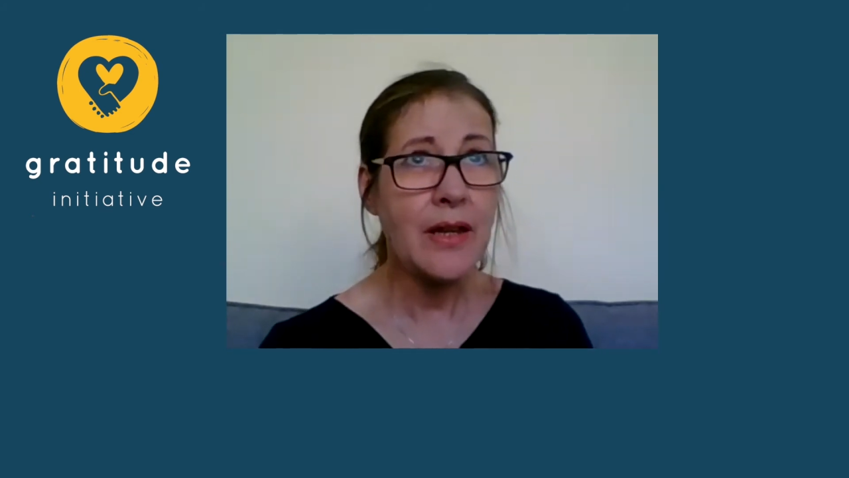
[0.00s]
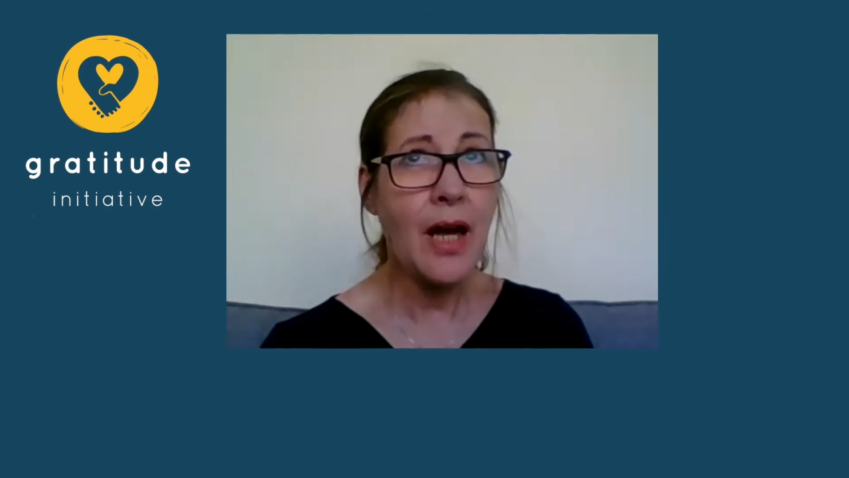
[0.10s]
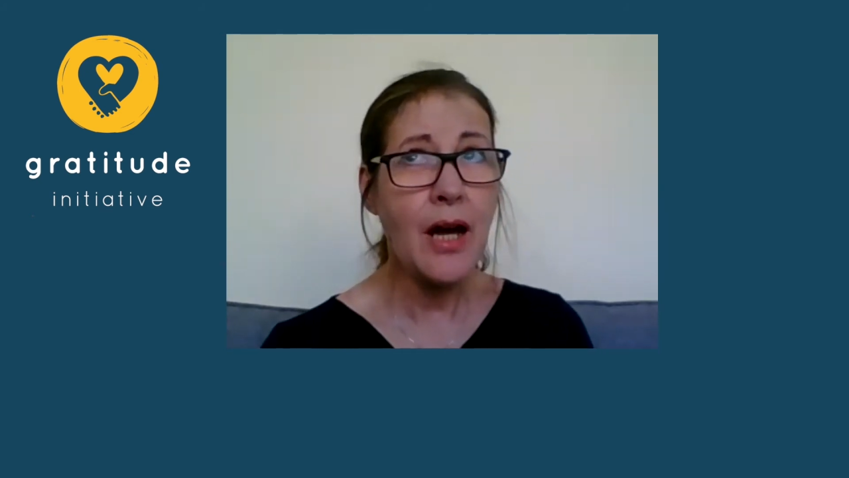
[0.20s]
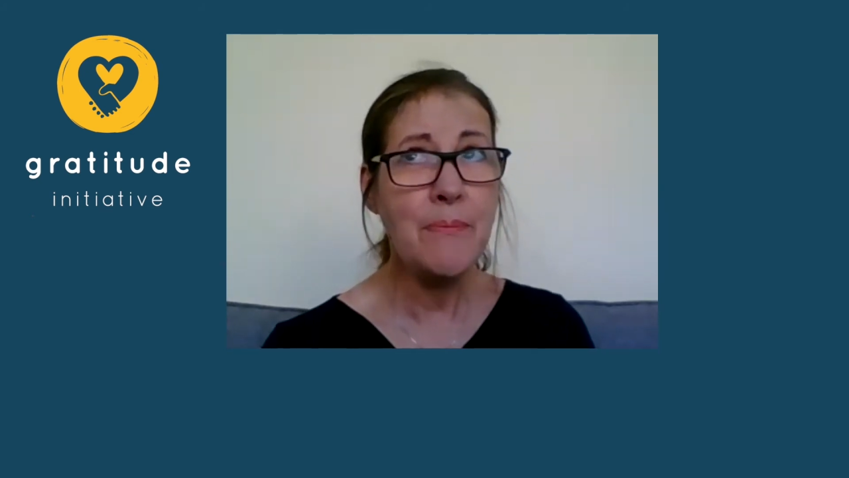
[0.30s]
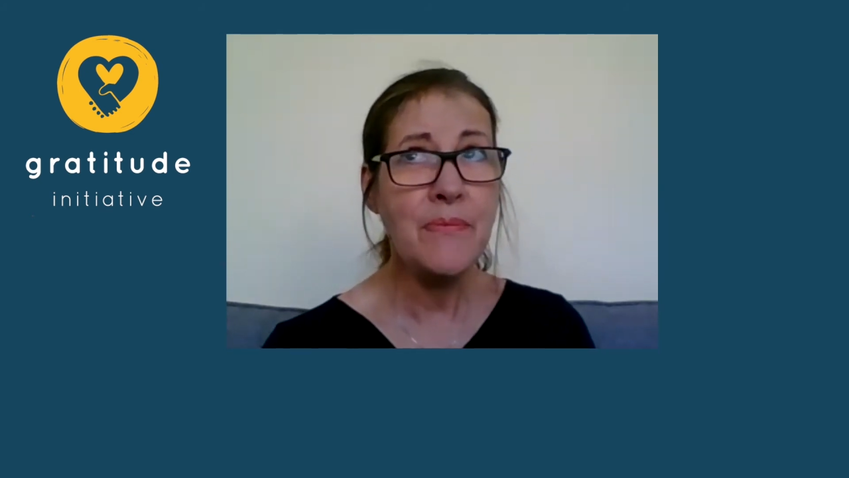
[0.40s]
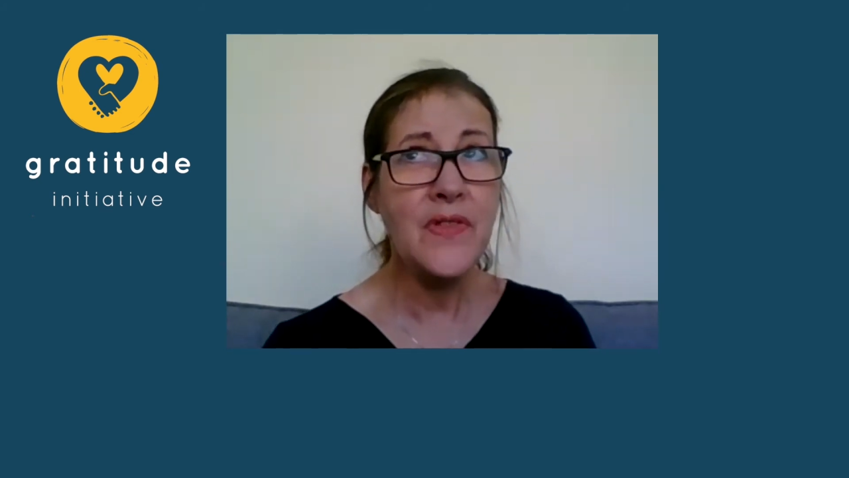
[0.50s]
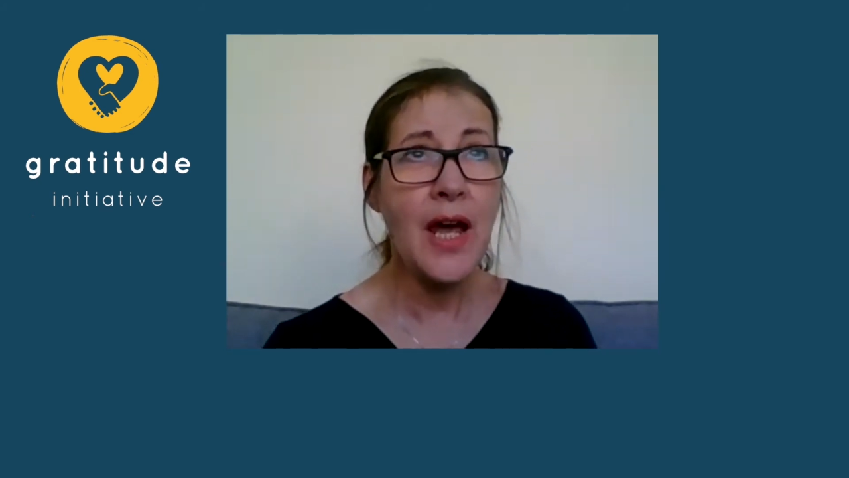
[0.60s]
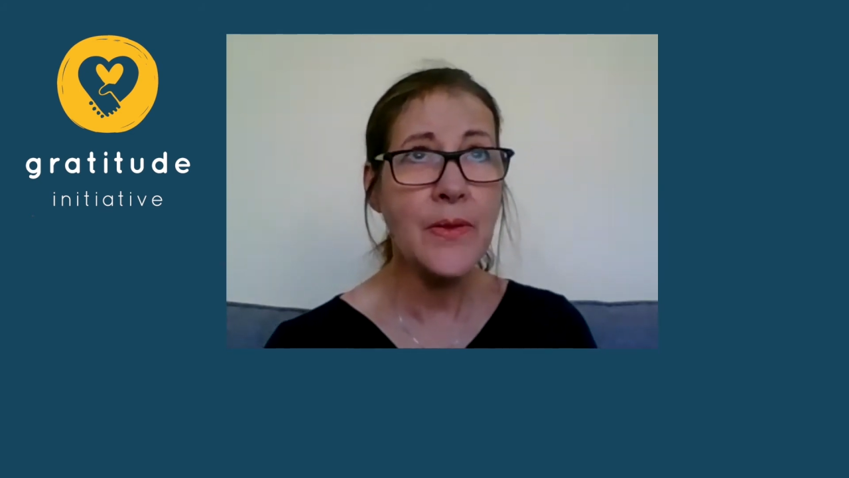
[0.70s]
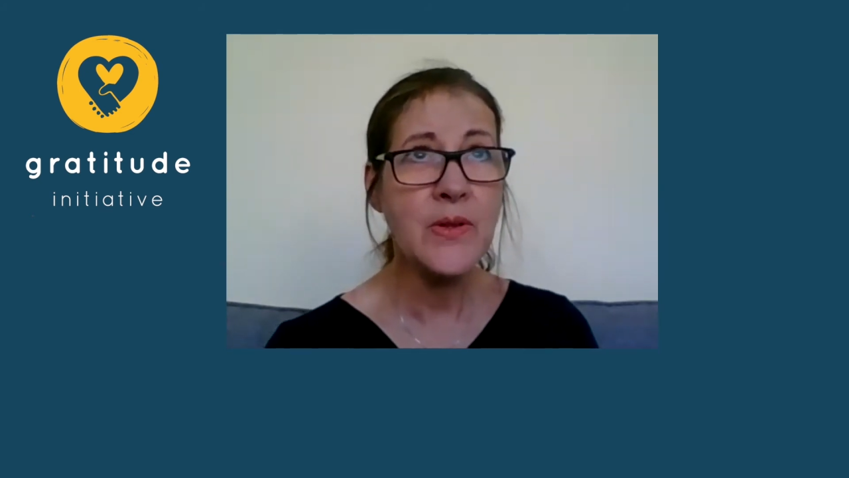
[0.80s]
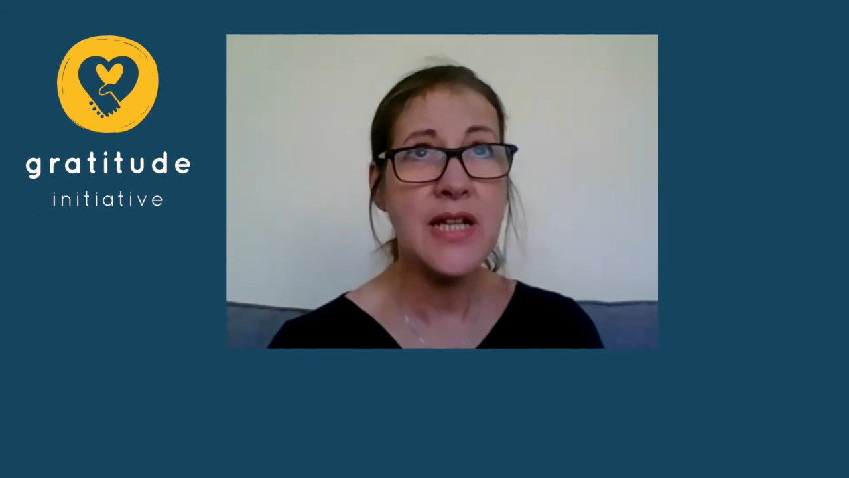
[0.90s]
Um, the
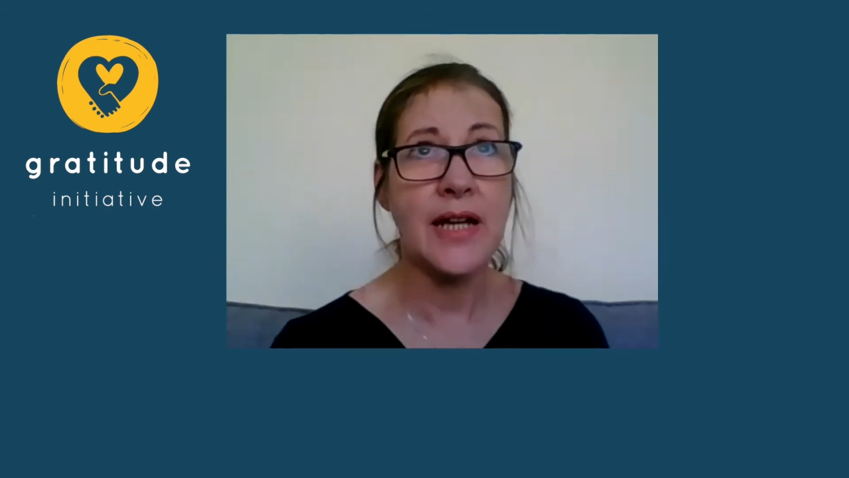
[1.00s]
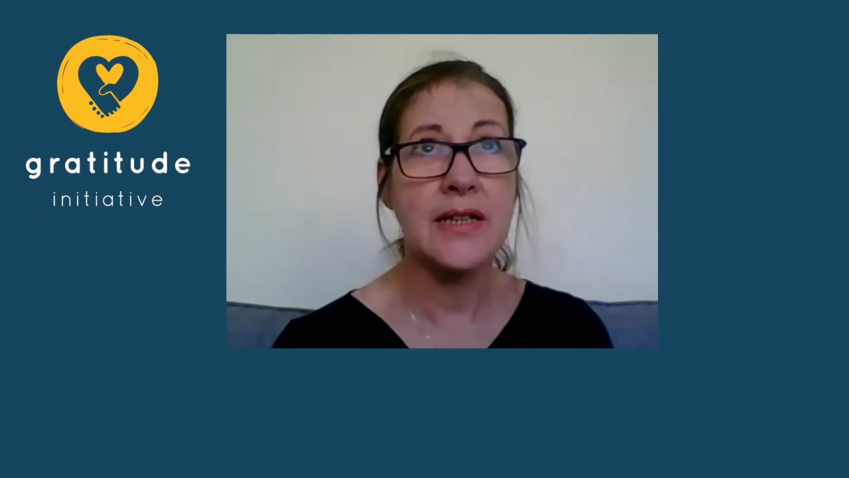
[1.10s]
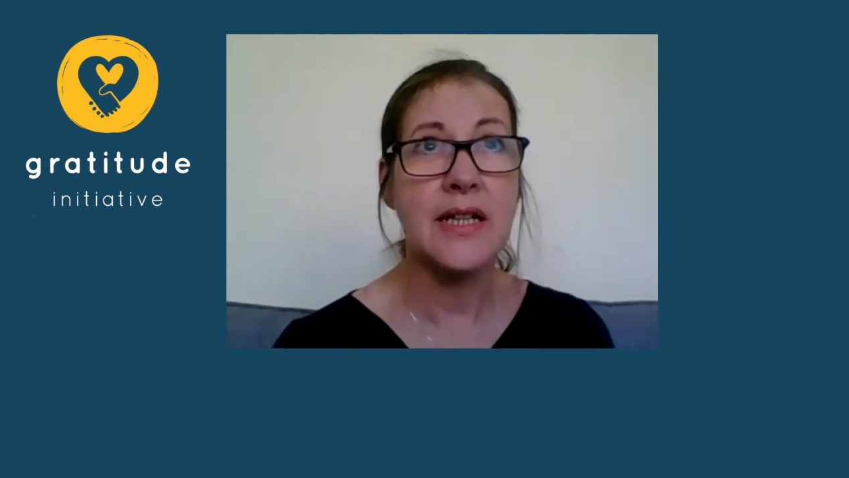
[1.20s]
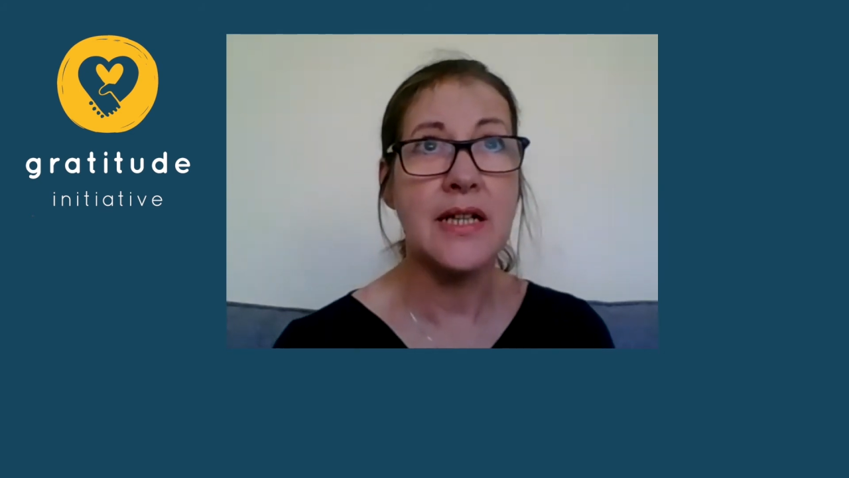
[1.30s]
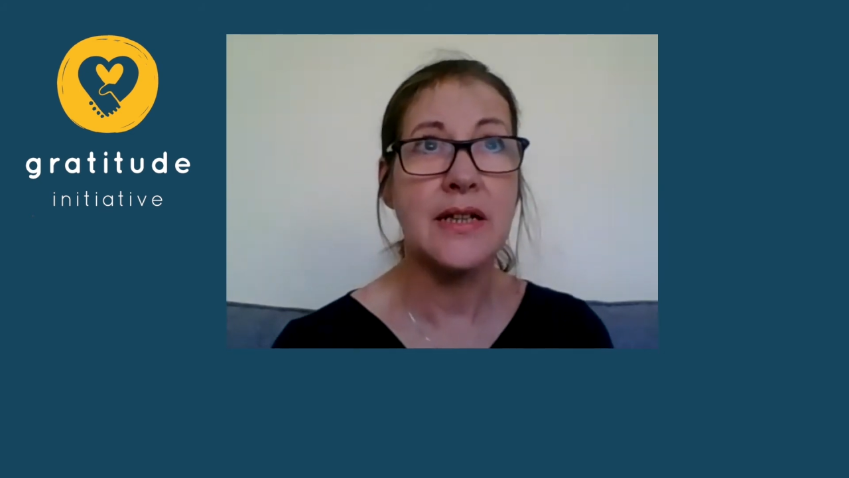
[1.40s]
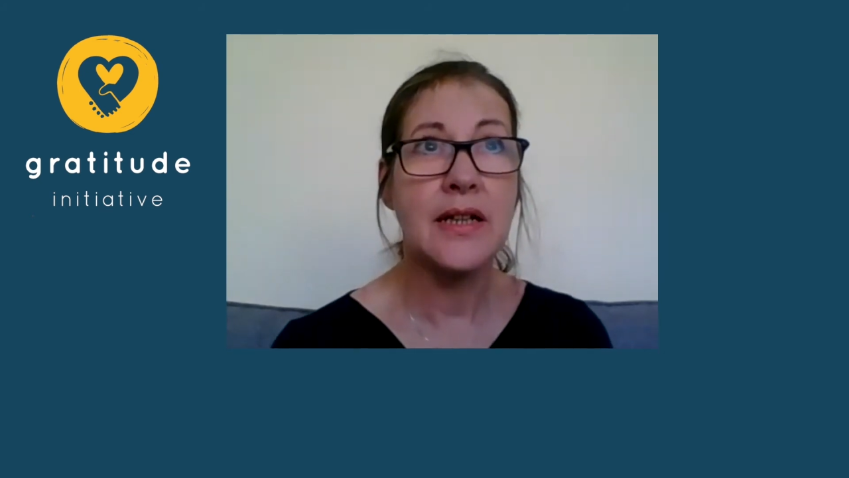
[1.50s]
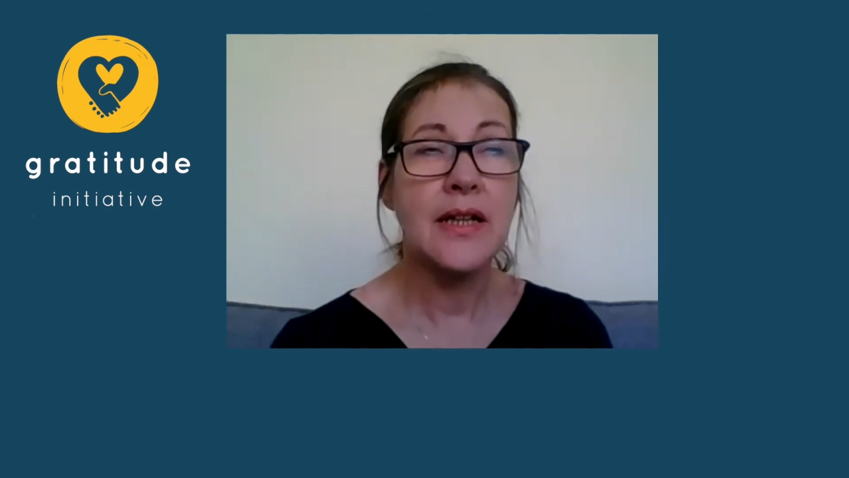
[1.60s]
other technique,